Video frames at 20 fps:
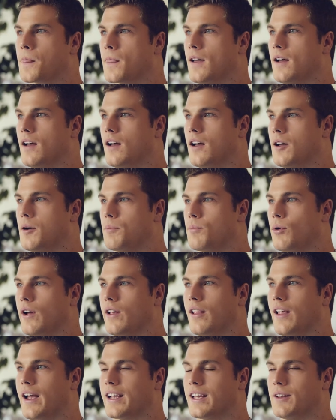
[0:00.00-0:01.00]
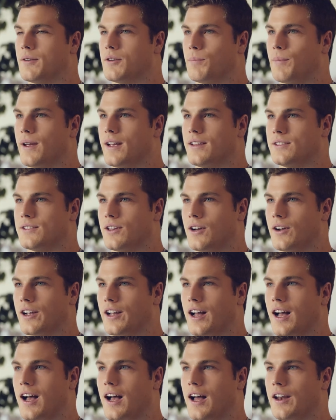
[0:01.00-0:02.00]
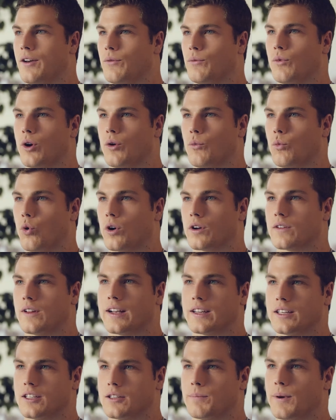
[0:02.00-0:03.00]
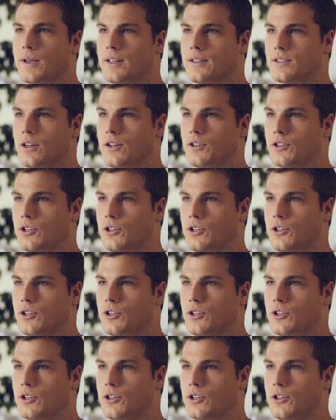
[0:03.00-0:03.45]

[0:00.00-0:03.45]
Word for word: uh, pray like it depends on God and, and, work like it depends on